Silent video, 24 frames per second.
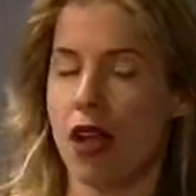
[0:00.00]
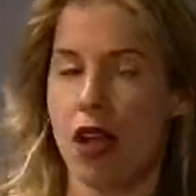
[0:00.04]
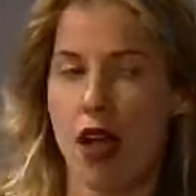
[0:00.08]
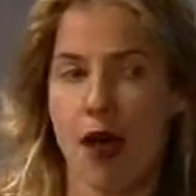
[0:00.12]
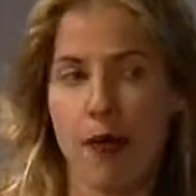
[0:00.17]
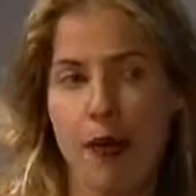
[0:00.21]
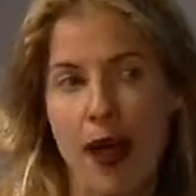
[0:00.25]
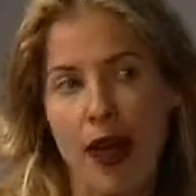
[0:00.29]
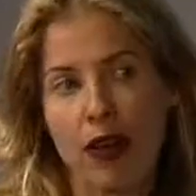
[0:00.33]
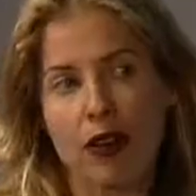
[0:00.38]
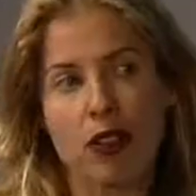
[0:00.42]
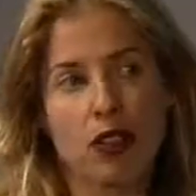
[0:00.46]

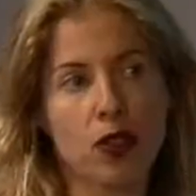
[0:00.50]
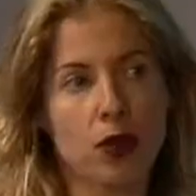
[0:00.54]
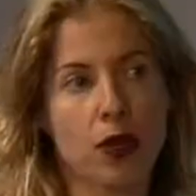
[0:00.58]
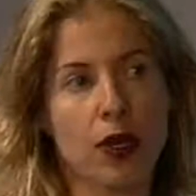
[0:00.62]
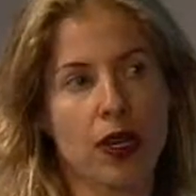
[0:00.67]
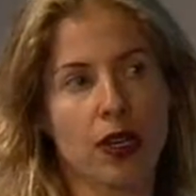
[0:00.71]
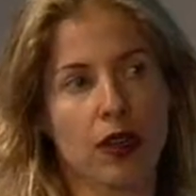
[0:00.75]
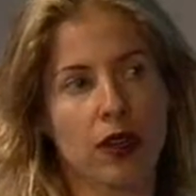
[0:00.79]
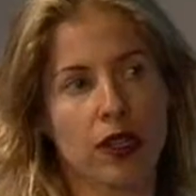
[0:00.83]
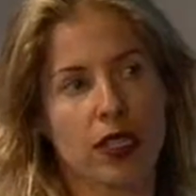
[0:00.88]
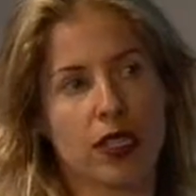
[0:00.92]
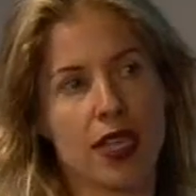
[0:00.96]
about
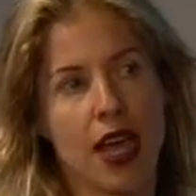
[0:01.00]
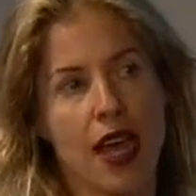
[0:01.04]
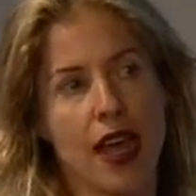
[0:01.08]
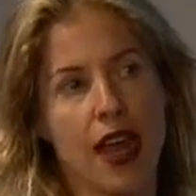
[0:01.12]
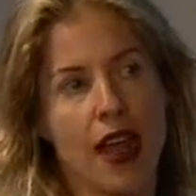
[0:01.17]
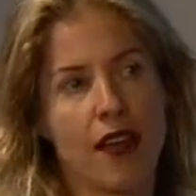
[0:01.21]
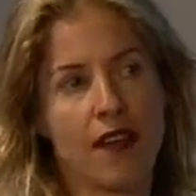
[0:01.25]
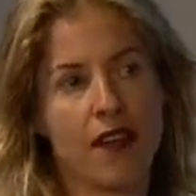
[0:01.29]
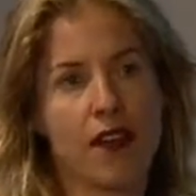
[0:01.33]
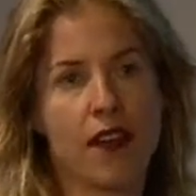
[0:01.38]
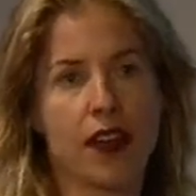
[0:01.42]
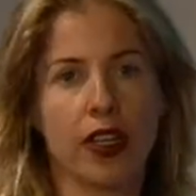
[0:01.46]
Twitter is that
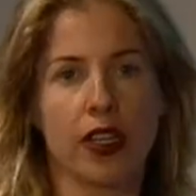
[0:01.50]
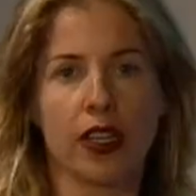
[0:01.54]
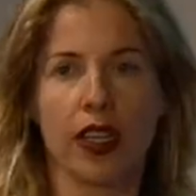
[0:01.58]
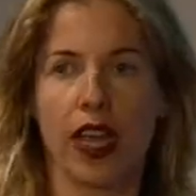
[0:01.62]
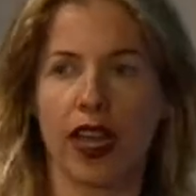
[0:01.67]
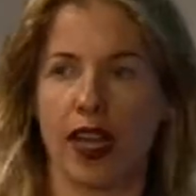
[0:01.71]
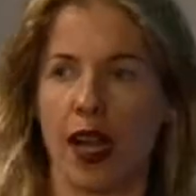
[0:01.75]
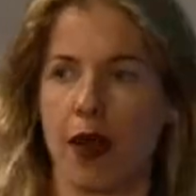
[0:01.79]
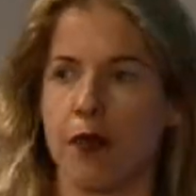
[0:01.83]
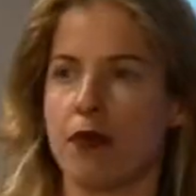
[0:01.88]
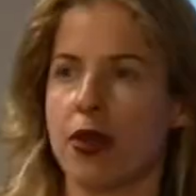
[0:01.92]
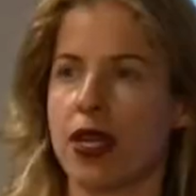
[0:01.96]
I feel
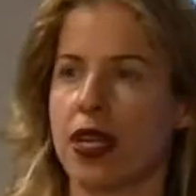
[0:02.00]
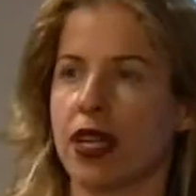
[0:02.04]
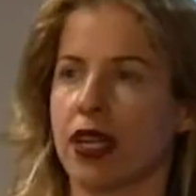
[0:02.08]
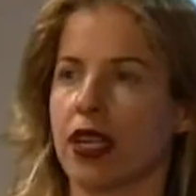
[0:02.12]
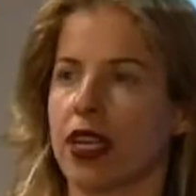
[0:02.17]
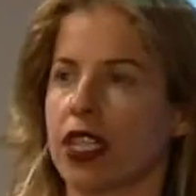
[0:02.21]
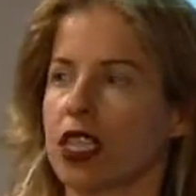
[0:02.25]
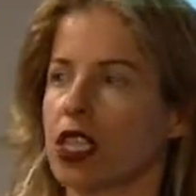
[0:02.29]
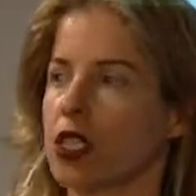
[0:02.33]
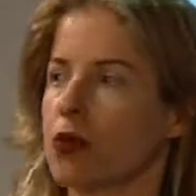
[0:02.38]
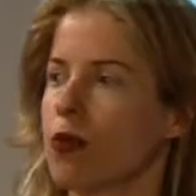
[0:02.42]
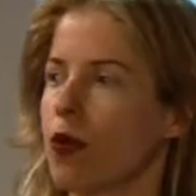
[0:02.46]
like I'm being
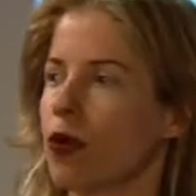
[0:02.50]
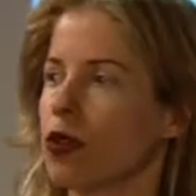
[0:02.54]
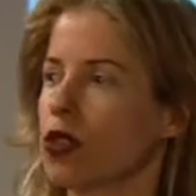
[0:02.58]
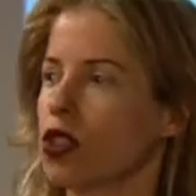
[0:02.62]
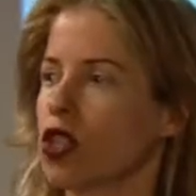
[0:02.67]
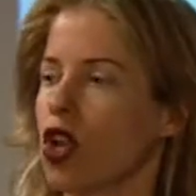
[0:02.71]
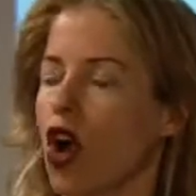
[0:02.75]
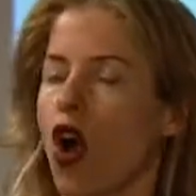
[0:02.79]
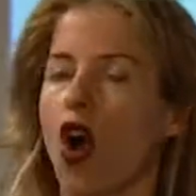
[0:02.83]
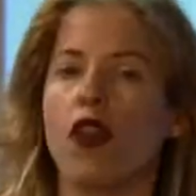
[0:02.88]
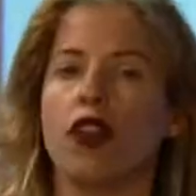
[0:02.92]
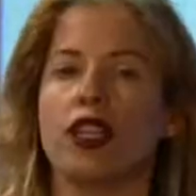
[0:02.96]
exposed
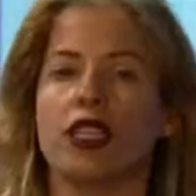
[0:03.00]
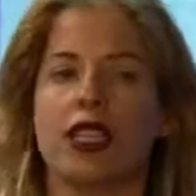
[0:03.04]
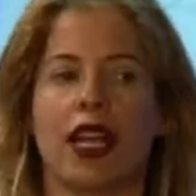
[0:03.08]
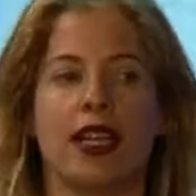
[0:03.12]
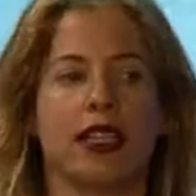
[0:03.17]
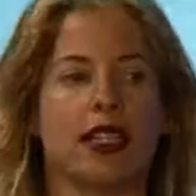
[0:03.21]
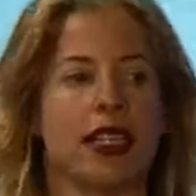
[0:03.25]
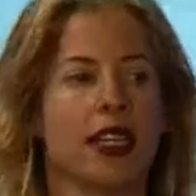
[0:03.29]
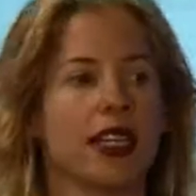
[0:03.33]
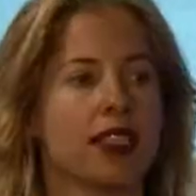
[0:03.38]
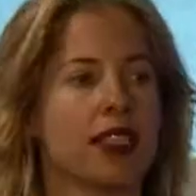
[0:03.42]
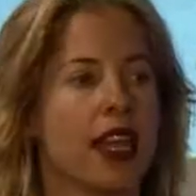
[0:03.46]
to all these
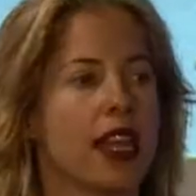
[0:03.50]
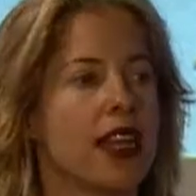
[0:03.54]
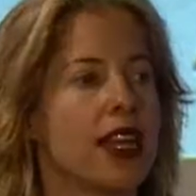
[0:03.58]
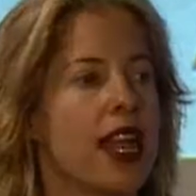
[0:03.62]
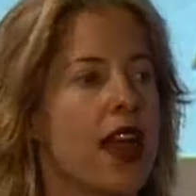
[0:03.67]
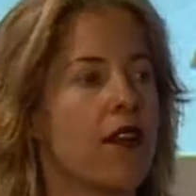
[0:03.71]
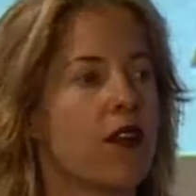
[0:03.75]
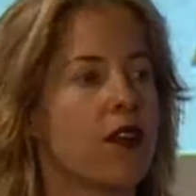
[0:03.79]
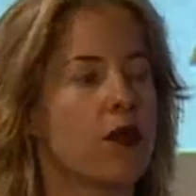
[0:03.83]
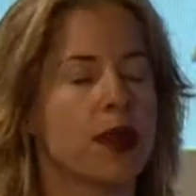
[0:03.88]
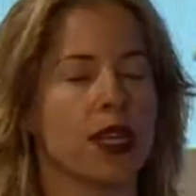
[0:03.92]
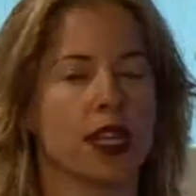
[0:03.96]
ideas I'd
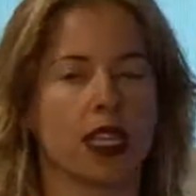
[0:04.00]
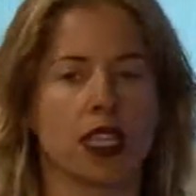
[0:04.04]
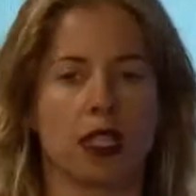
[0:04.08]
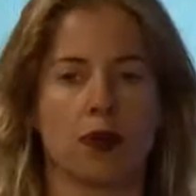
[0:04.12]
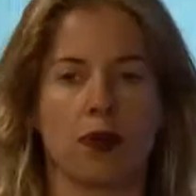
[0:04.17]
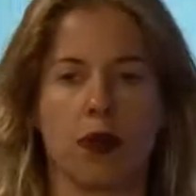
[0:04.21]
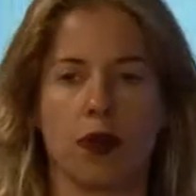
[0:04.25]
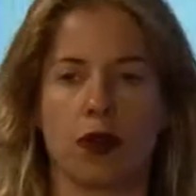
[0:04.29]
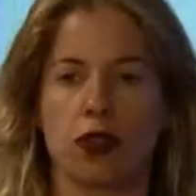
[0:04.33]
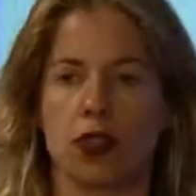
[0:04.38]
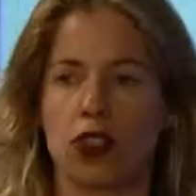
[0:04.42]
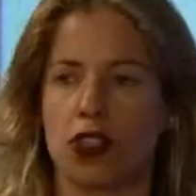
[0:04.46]
never be
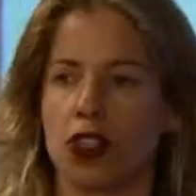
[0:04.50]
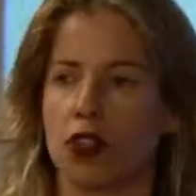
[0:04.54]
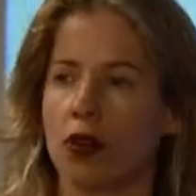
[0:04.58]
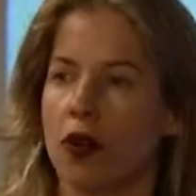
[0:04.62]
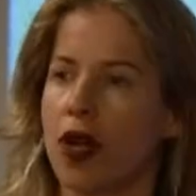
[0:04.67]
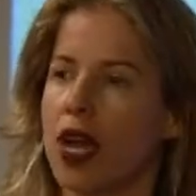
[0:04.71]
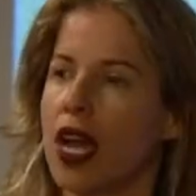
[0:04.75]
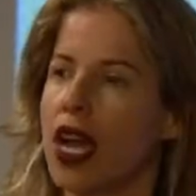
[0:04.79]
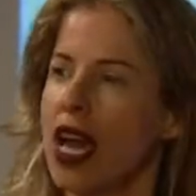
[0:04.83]
exposed to.